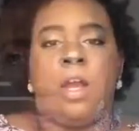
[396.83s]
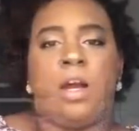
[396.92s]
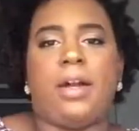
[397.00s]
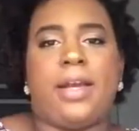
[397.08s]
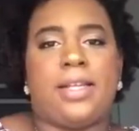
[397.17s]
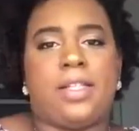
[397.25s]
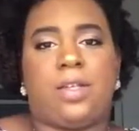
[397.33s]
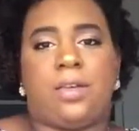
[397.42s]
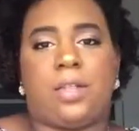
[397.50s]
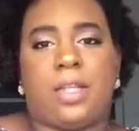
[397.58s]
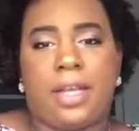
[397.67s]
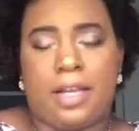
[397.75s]
Okay, so
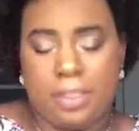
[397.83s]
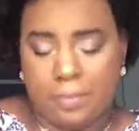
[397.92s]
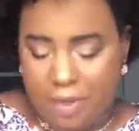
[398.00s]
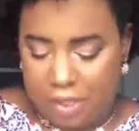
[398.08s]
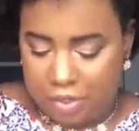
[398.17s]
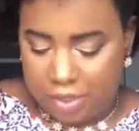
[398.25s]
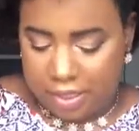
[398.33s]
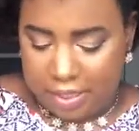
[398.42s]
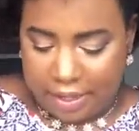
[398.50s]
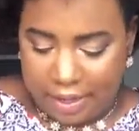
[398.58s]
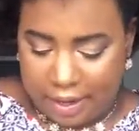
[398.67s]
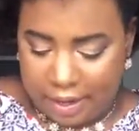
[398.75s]
the next pastries
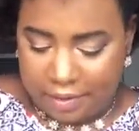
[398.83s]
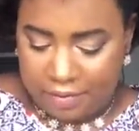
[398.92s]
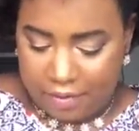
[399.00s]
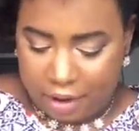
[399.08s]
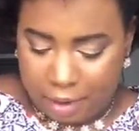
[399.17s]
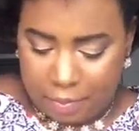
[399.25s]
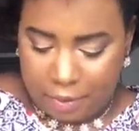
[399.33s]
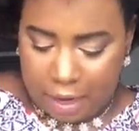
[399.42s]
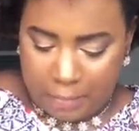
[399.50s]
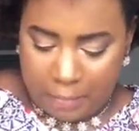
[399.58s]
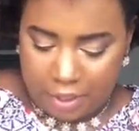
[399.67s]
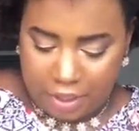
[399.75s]
that I have are pretty
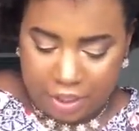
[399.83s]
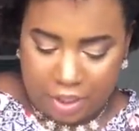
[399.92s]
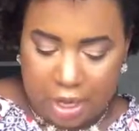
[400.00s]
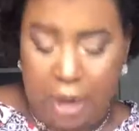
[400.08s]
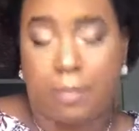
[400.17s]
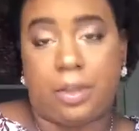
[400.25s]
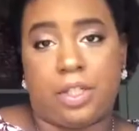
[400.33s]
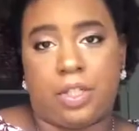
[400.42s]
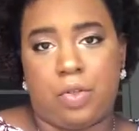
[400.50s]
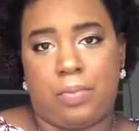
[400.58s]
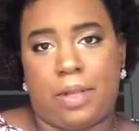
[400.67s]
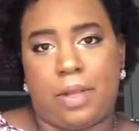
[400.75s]
much, I would
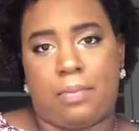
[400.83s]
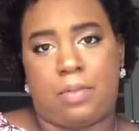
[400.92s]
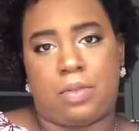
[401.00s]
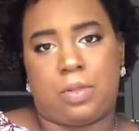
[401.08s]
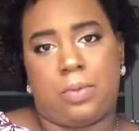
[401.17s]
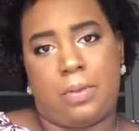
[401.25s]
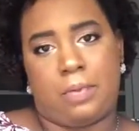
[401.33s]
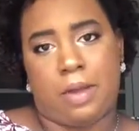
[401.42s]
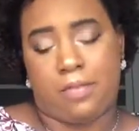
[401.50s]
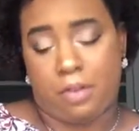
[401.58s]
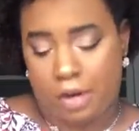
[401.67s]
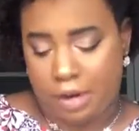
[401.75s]
assume that most people
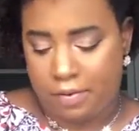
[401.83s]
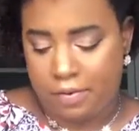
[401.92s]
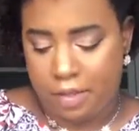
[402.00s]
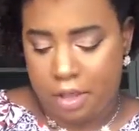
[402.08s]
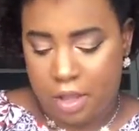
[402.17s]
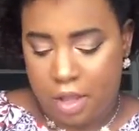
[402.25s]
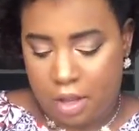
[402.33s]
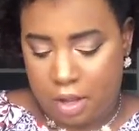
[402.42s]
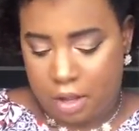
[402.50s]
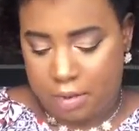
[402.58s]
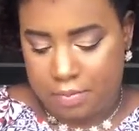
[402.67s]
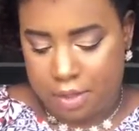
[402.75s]
have heard
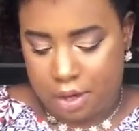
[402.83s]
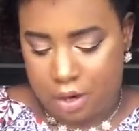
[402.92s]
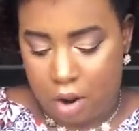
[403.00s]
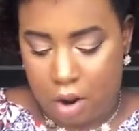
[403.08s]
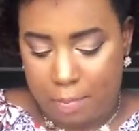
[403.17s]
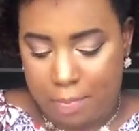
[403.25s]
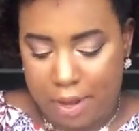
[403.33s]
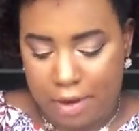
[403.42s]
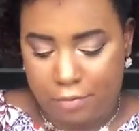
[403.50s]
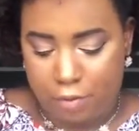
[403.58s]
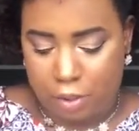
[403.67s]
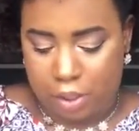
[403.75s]
of. They're called
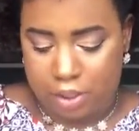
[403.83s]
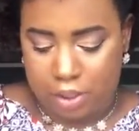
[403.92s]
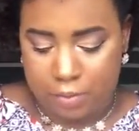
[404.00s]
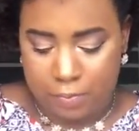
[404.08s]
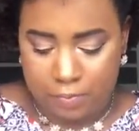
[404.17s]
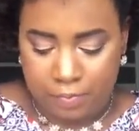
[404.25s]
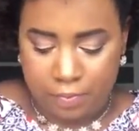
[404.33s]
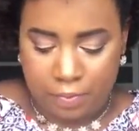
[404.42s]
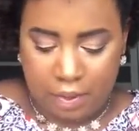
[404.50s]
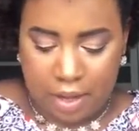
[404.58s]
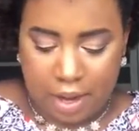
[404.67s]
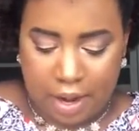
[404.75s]
Petits.
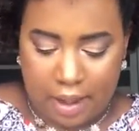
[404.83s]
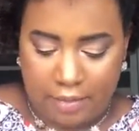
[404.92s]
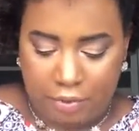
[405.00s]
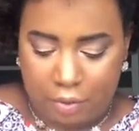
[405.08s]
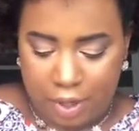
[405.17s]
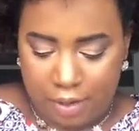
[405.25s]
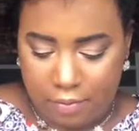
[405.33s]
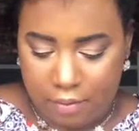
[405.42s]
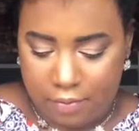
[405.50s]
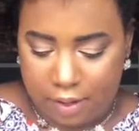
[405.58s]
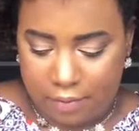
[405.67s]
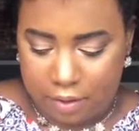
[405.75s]
And I have 3 different
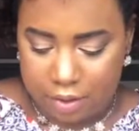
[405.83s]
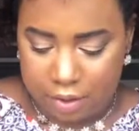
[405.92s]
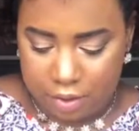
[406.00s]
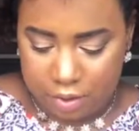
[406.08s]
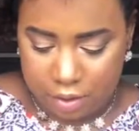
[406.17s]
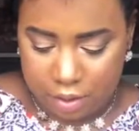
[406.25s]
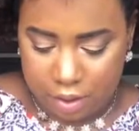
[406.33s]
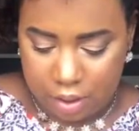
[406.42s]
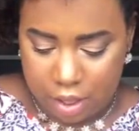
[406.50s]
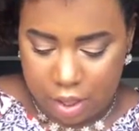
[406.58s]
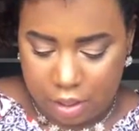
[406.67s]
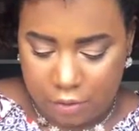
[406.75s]
flavors.
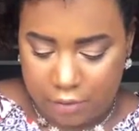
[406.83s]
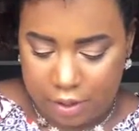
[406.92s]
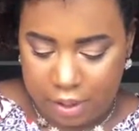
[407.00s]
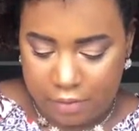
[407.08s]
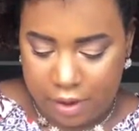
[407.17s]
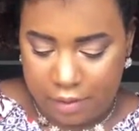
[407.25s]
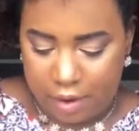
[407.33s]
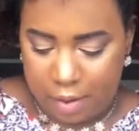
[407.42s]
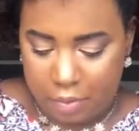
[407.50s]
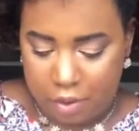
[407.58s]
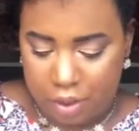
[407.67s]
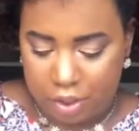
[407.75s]
First flavor
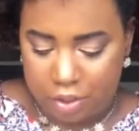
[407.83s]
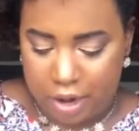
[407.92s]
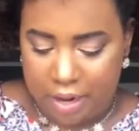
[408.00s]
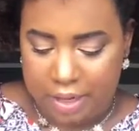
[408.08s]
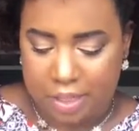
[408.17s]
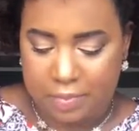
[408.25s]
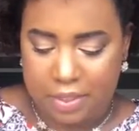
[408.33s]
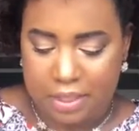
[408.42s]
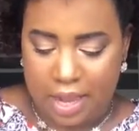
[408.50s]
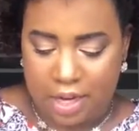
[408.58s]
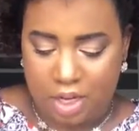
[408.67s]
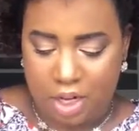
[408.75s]
I'm going to try is
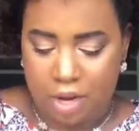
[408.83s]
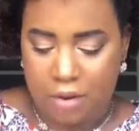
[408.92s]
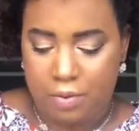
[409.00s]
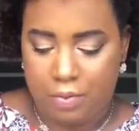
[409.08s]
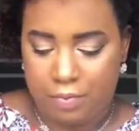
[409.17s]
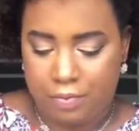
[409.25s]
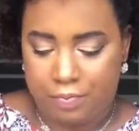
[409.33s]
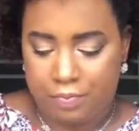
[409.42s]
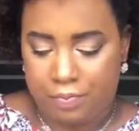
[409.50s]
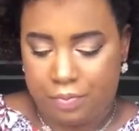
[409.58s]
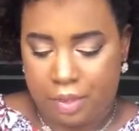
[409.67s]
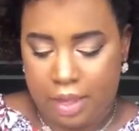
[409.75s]
pistachio.
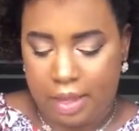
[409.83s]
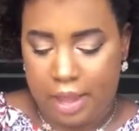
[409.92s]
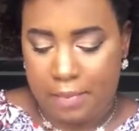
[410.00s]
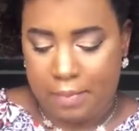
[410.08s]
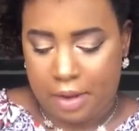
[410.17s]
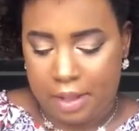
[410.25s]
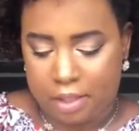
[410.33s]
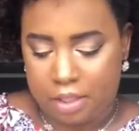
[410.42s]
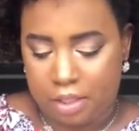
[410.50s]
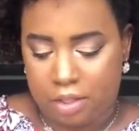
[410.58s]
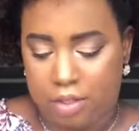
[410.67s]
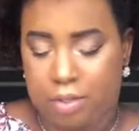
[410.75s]
It came in like
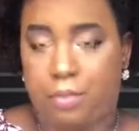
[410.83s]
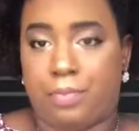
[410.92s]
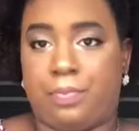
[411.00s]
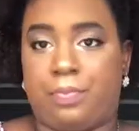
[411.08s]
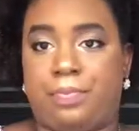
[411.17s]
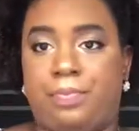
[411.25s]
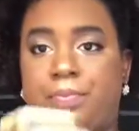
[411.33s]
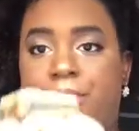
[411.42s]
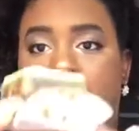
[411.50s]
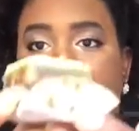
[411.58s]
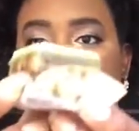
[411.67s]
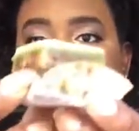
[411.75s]
this little,
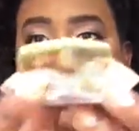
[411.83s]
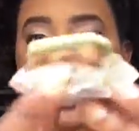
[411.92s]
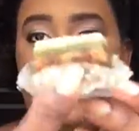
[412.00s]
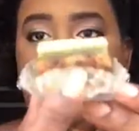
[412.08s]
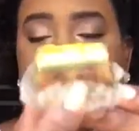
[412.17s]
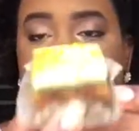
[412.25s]
see,